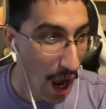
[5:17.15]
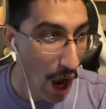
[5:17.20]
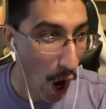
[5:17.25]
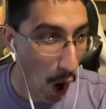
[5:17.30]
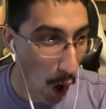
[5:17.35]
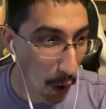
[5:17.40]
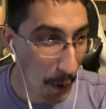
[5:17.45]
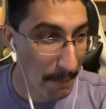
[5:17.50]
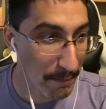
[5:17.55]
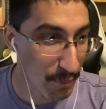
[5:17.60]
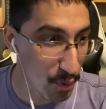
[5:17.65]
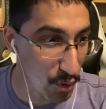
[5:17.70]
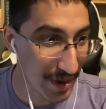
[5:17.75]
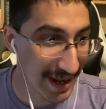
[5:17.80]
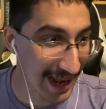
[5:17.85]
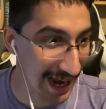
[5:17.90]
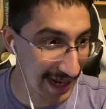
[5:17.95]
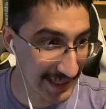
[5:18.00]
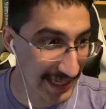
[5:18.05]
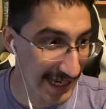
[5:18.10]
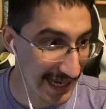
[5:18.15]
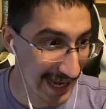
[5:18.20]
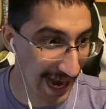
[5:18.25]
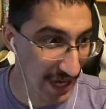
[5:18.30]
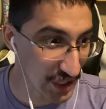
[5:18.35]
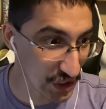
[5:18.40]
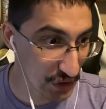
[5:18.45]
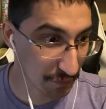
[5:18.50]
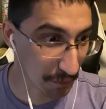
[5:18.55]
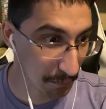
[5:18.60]
our Budokai
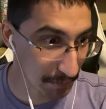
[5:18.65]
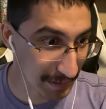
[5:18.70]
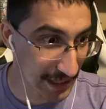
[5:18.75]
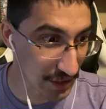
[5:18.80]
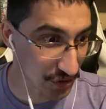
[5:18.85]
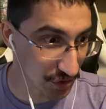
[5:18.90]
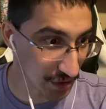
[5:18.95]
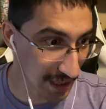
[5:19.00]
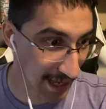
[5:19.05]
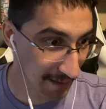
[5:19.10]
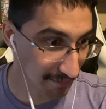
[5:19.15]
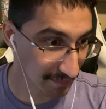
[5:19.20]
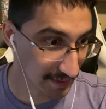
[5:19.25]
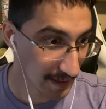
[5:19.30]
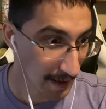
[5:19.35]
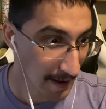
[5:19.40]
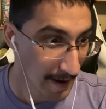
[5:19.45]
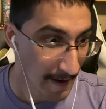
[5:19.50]
Tenkaichi for Bleach games.